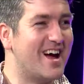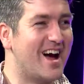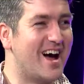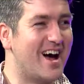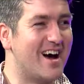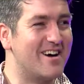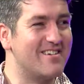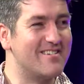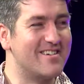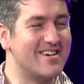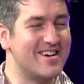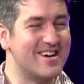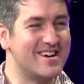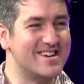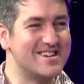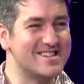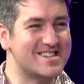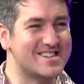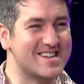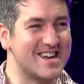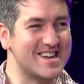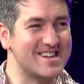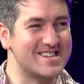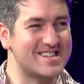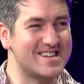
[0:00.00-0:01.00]
Uh,
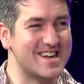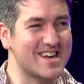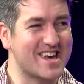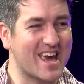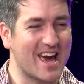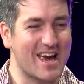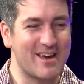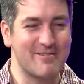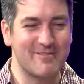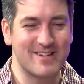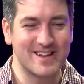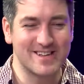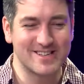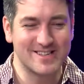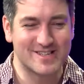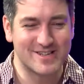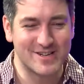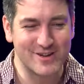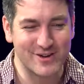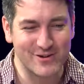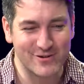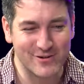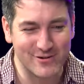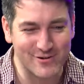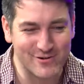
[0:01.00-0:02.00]
she, she came
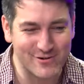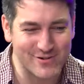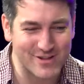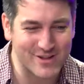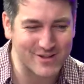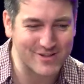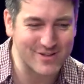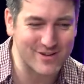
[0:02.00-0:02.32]
into the,